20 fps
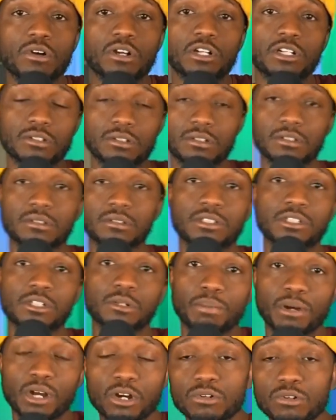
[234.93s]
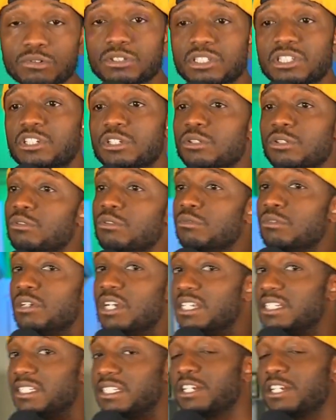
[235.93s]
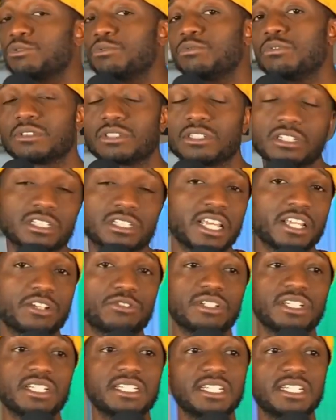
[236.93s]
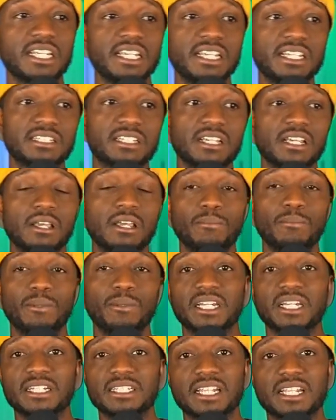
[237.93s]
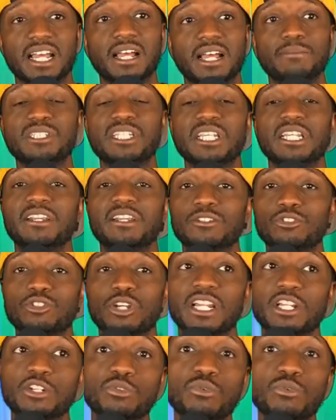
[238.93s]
to post, to schedule these things because I'm sitting here trying to do